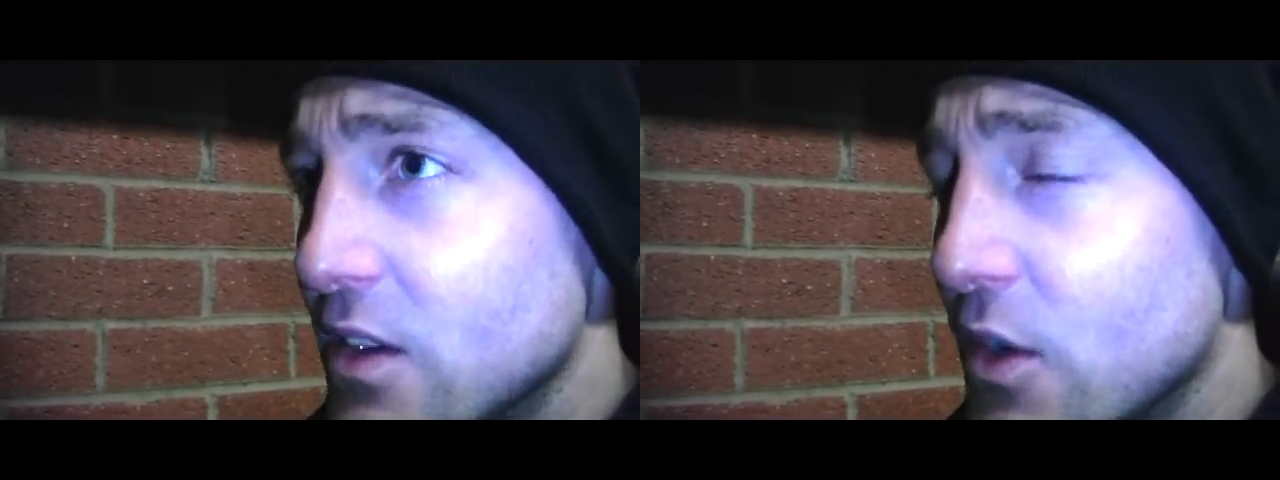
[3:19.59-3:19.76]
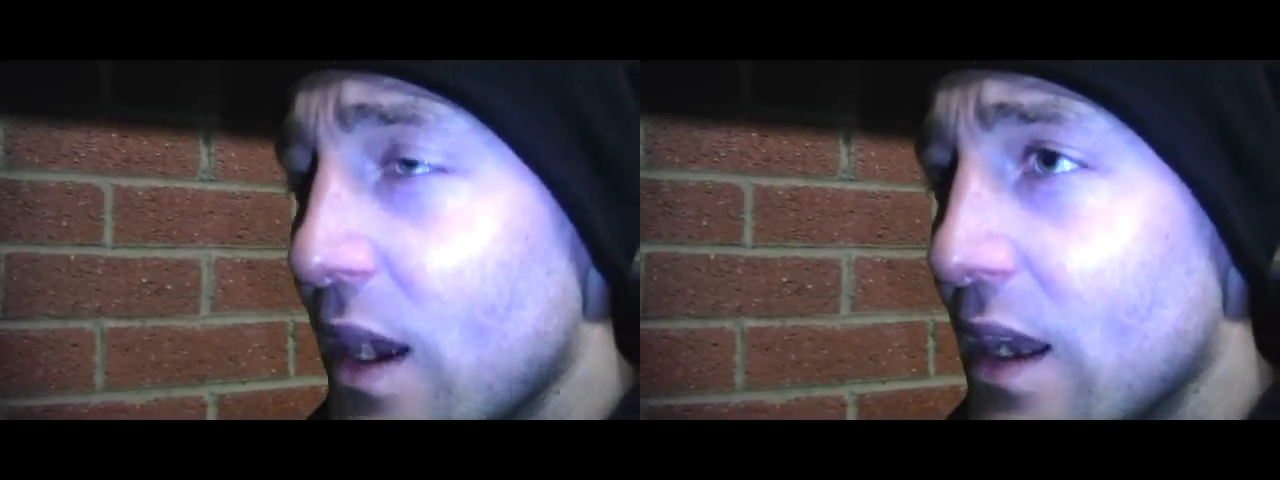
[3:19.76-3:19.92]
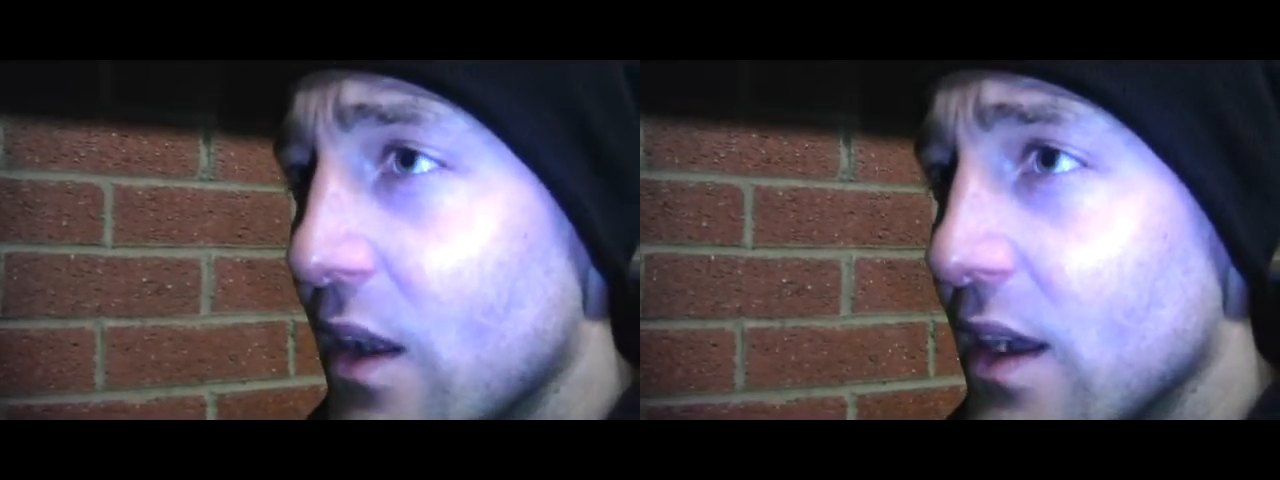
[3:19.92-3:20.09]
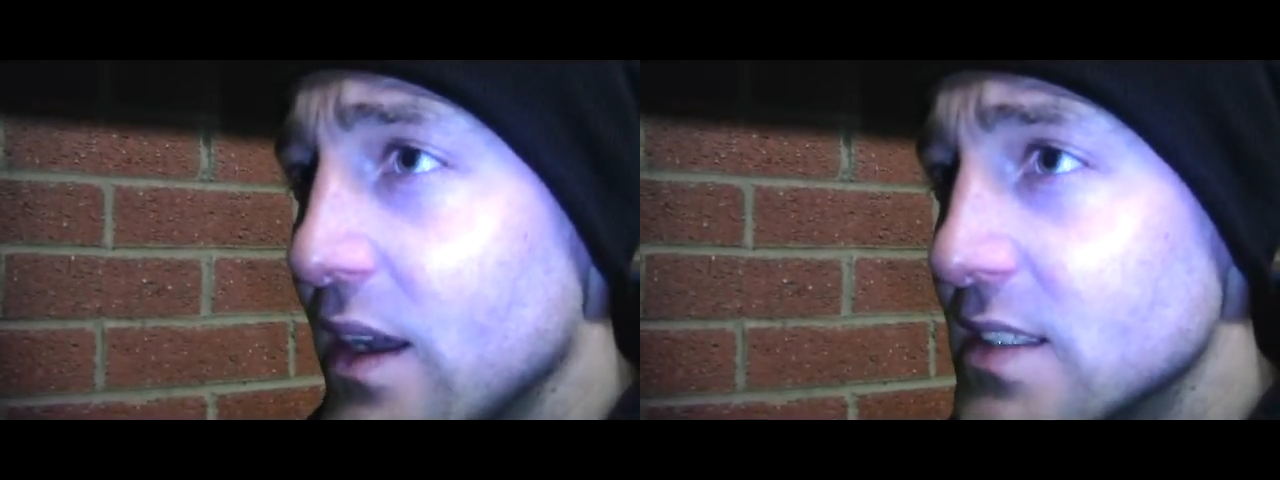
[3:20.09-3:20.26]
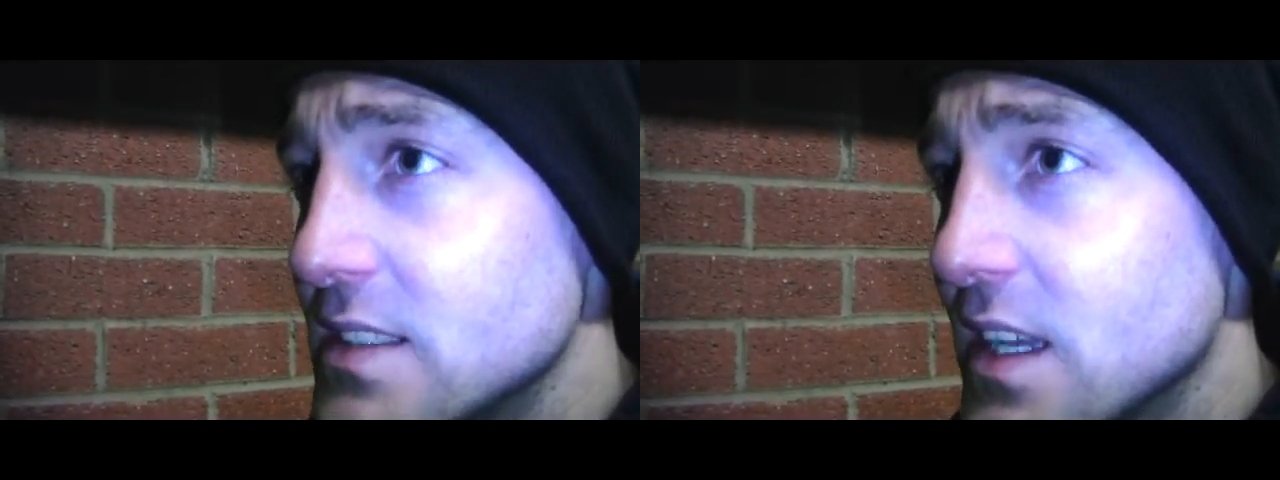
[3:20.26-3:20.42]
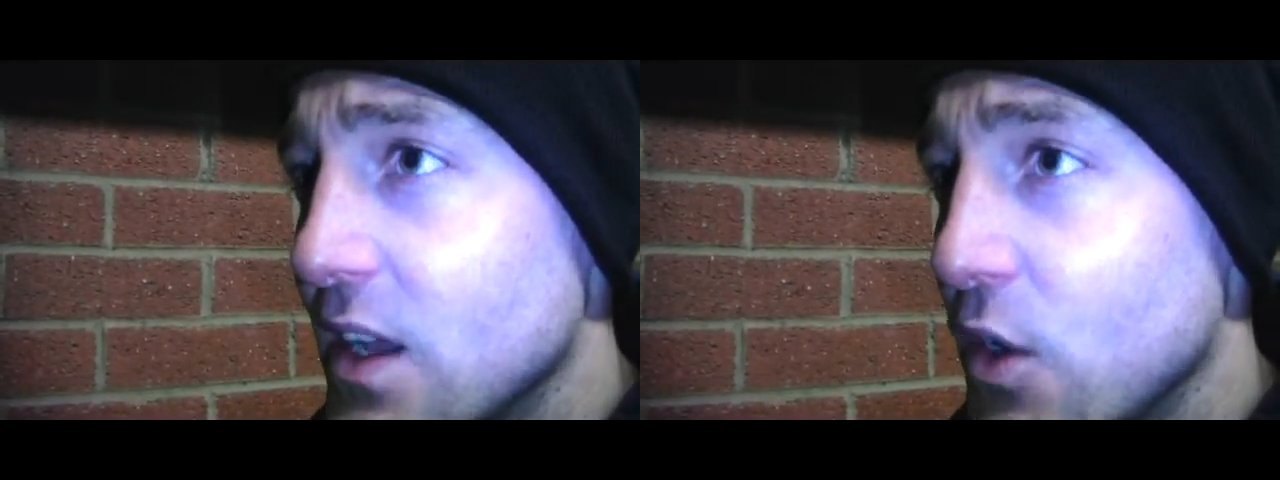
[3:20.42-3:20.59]
the correct
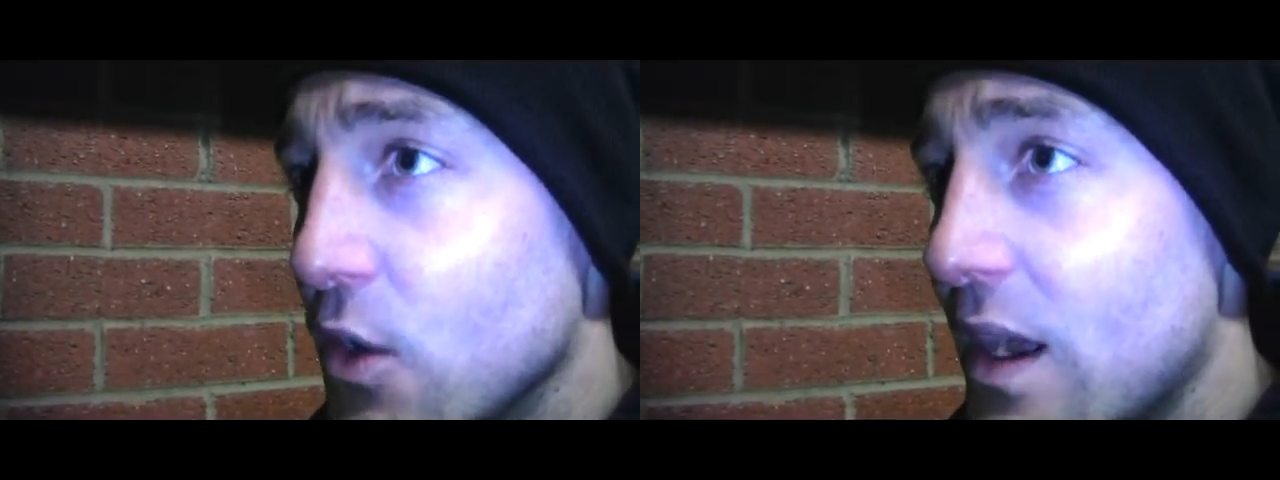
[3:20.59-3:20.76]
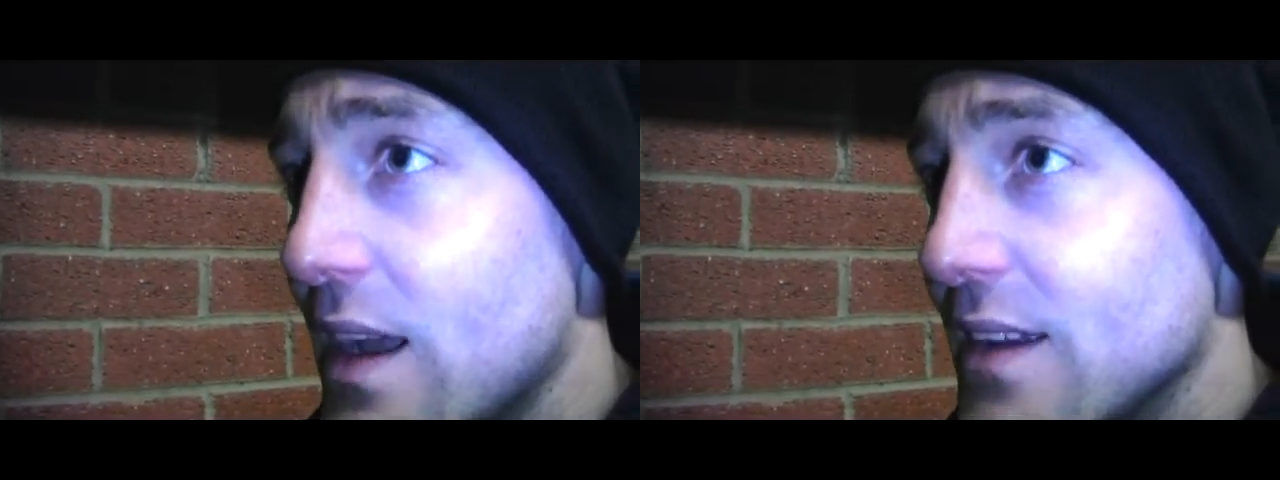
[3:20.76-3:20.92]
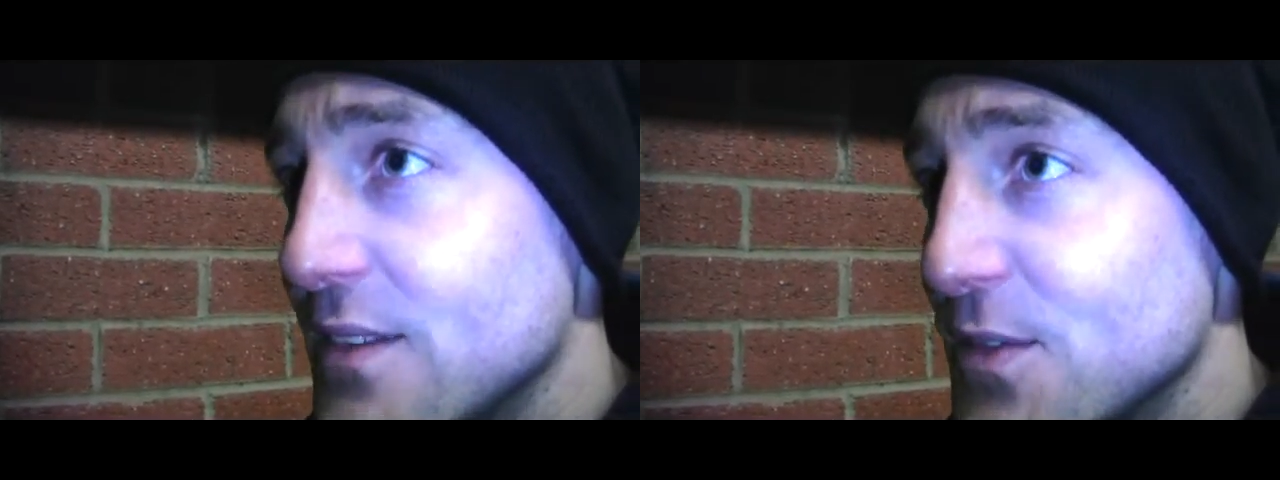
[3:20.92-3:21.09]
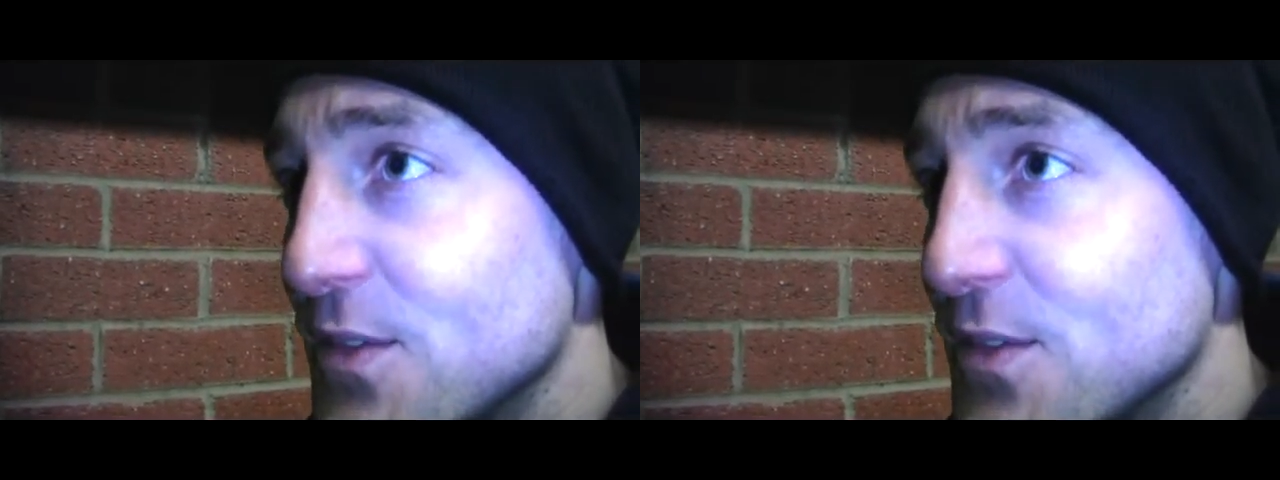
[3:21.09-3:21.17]
light, or are